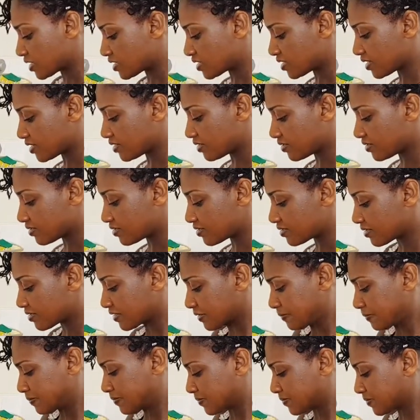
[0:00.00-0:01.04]
chunks
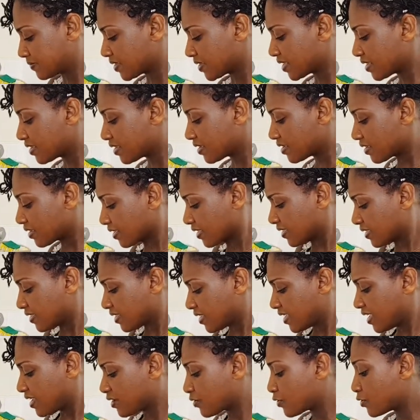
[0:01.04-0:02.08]

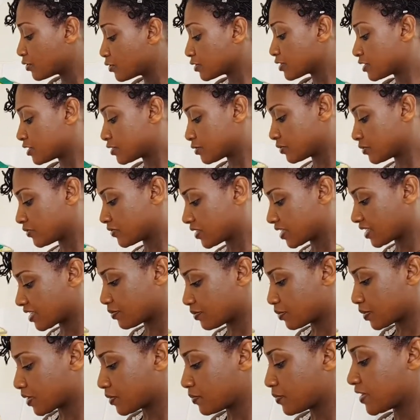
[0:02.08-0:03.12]
and coat it with the
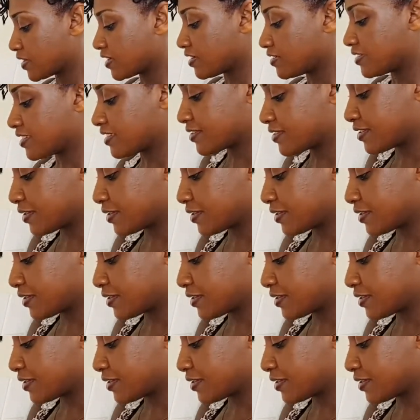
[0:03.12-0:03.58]
kebab powder, so I'm